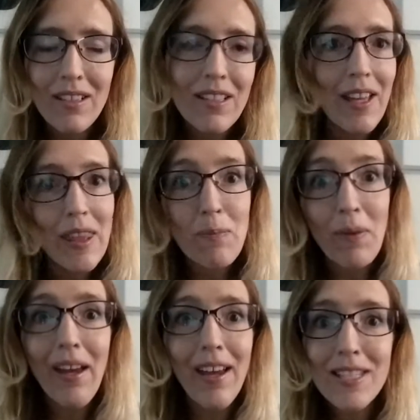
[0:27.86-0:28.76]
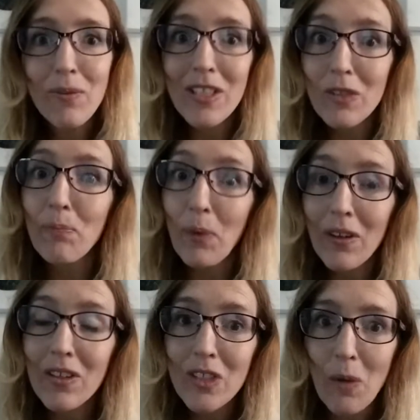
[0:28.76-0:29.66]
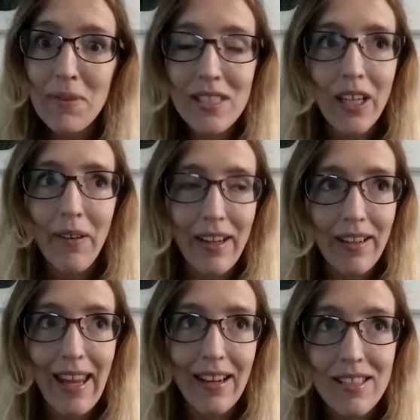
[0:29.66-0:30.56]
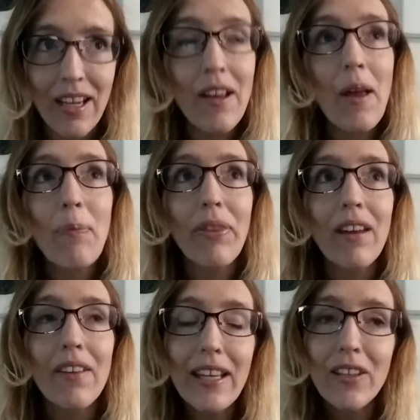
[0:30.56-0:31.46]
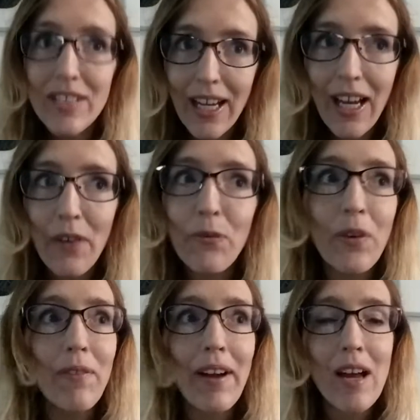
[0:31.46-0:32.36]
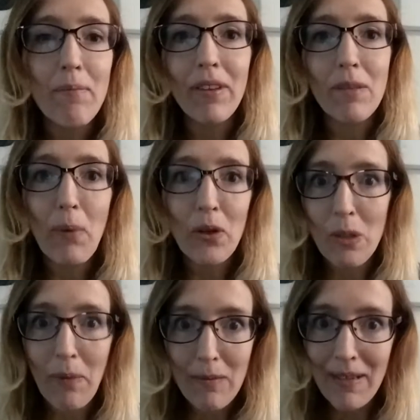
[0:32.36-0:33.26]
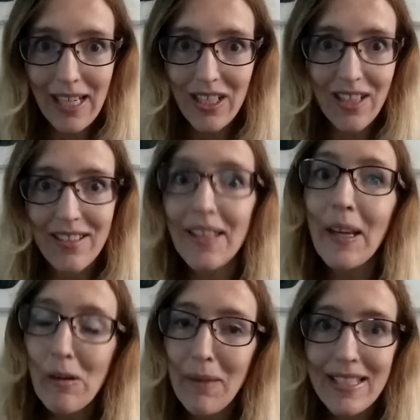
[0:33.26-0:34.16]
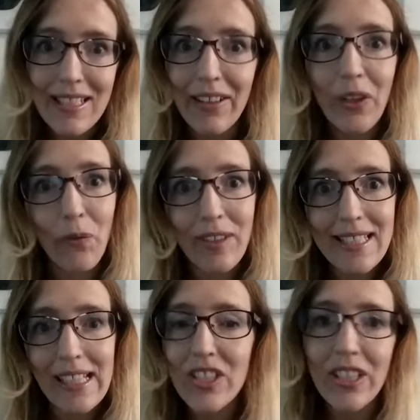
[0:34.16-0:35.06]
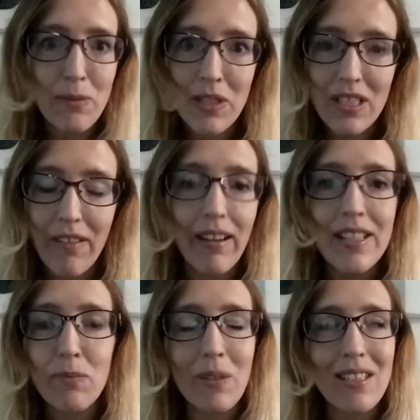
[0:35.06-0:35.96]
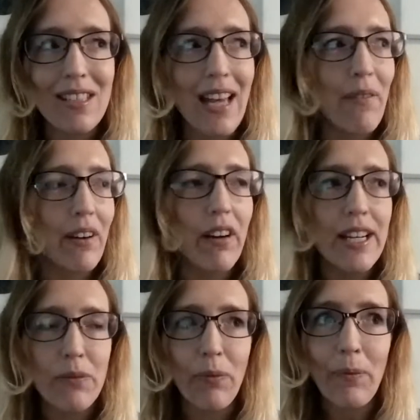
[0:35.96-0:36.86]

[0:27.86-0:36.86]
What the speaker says: and to which bookshops to go in, so thank you to her for the bookshop recommendations. They're amazing. Obviously, she knows what she's doing. I just wanted to have a guide of